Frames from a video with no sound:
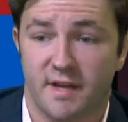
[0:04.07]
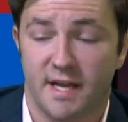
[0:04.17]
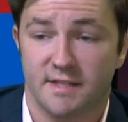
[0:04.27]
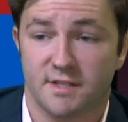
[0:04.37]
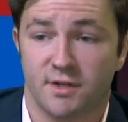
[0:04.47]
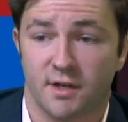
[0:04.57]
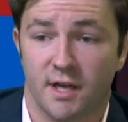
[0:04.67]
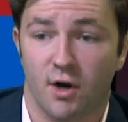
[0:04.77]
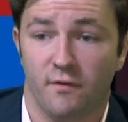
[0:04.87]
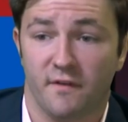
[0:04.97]
Kansas took
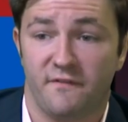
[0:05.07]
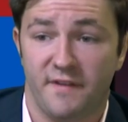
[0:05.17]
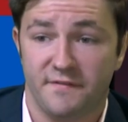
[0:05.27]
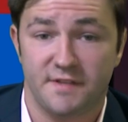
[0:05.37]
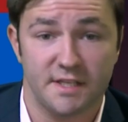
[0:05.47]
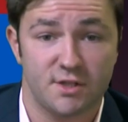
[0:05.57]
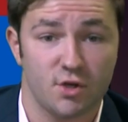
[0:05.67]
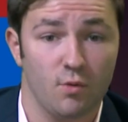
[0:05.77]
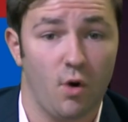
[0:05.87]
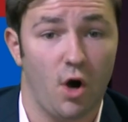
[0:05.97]
in over
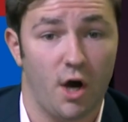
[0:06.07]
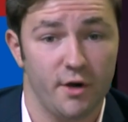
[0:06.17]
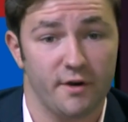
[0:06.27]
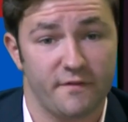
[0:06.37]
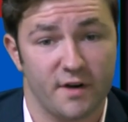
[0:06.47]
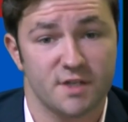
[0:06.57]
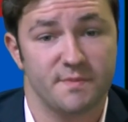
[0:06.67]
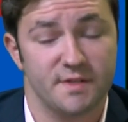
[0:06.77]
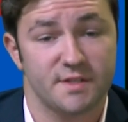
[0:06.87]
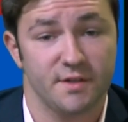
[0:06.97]
5,200
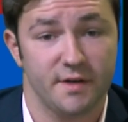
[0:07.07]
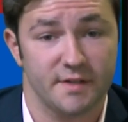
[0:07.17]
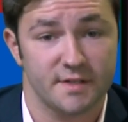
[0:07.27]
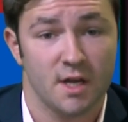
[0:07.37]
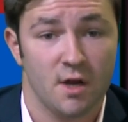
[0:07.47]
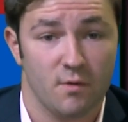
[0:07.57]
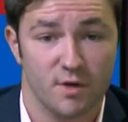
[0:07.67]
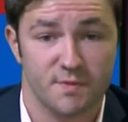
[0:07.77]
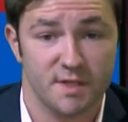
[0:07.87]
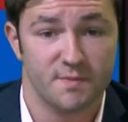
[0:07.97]
freshman students,
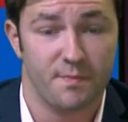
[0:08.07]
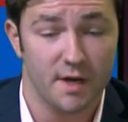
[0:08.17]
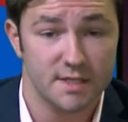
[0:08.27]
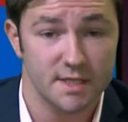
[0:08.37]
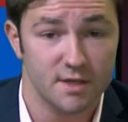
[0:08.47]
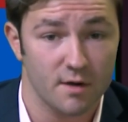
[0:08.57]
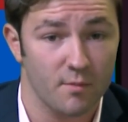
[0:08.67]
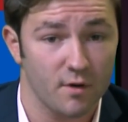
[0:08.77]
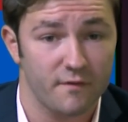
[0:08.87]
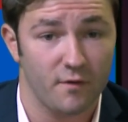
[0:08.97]
which means buses are
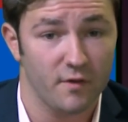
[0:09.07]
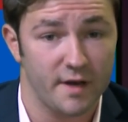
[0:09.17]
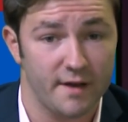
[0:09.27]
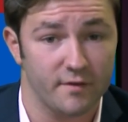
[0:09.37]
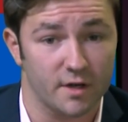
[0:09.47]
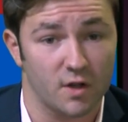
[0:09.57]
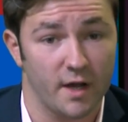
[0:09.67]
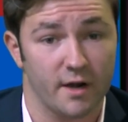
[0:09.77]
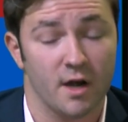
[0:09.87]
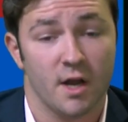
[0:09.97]
more full than ever.
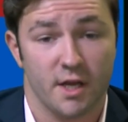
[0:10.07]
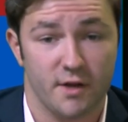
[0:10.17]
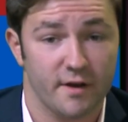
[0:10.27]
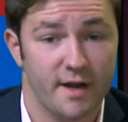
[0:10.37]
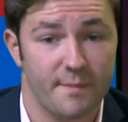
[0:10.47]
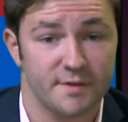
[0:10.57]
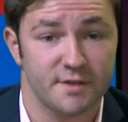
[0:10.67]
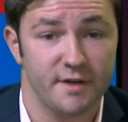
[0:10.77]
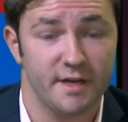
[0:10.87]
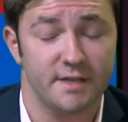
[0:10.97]
Claire, you had an
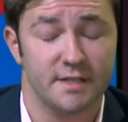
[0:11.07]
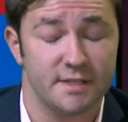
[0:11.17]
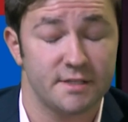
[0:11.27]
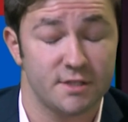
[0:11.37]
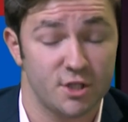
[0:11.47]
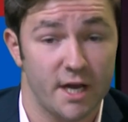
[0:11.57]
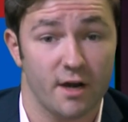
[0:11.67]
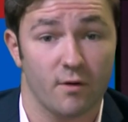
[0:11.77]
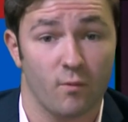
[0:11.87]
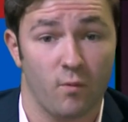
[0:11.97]
opportunity to
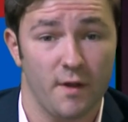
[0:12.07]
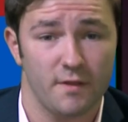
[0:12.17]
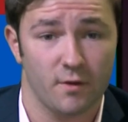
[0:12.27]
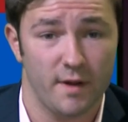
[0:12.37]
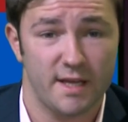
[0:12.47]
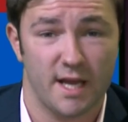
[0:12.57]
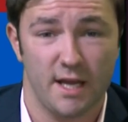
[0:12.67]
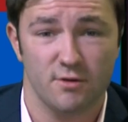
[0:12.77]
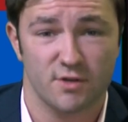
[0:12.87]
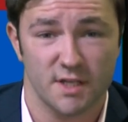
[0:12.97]
share the way
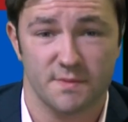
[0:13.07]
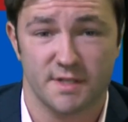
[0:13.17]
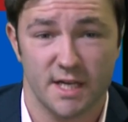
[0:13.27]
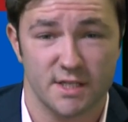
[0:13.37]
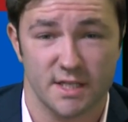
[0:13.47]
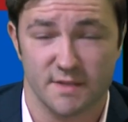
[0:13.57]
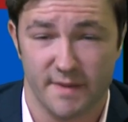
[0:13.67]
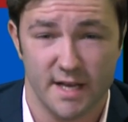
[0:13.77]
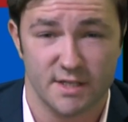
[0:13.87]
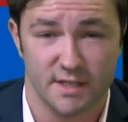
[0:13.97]
KU Transportation is
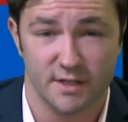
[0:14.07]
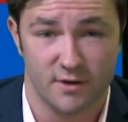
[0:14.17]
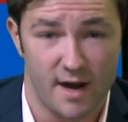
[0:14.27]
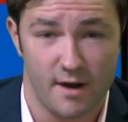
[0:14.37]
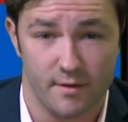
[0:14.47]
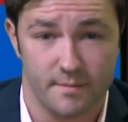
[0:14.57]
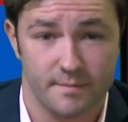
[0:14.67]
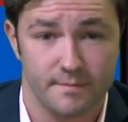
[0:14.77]
managing the crowd.